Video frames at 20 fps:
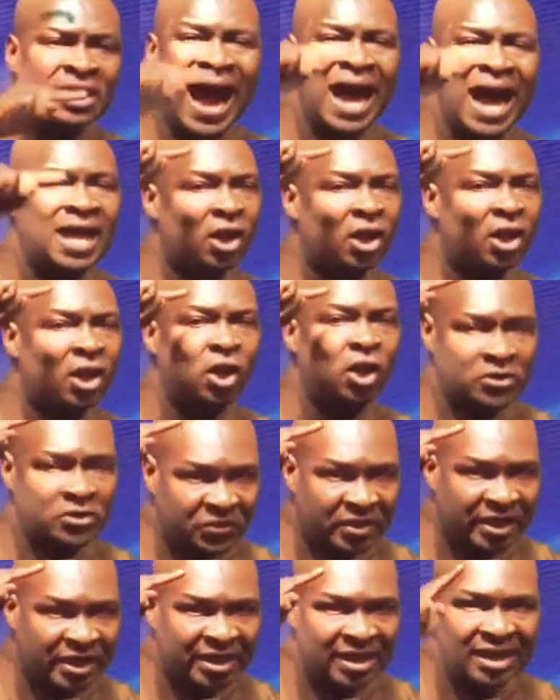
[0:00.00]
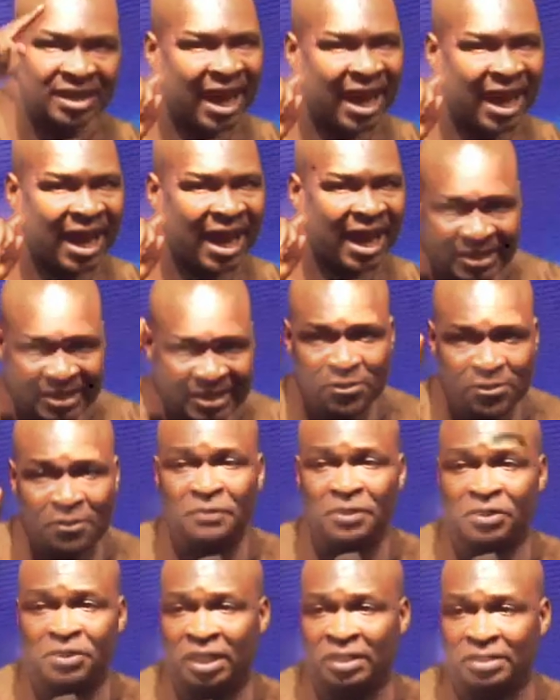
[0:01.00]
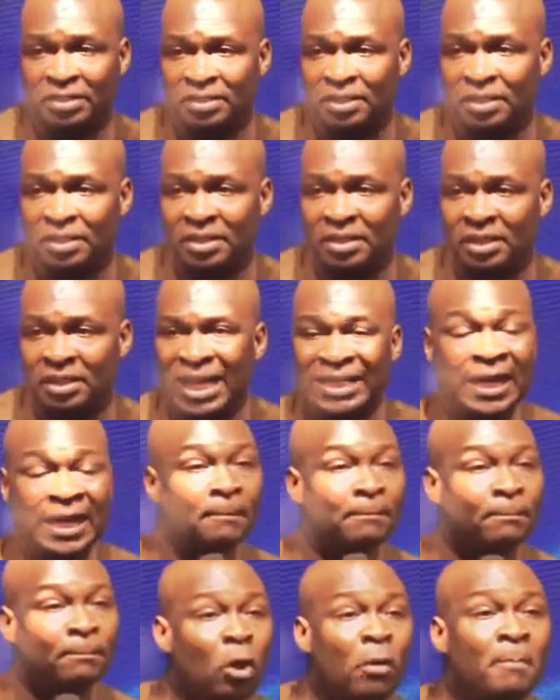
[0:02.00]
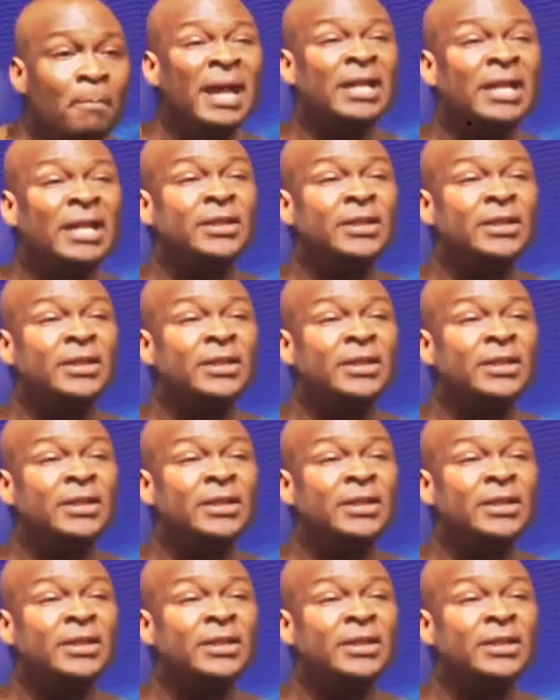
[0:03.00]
and luxury and that is sufficient the moment you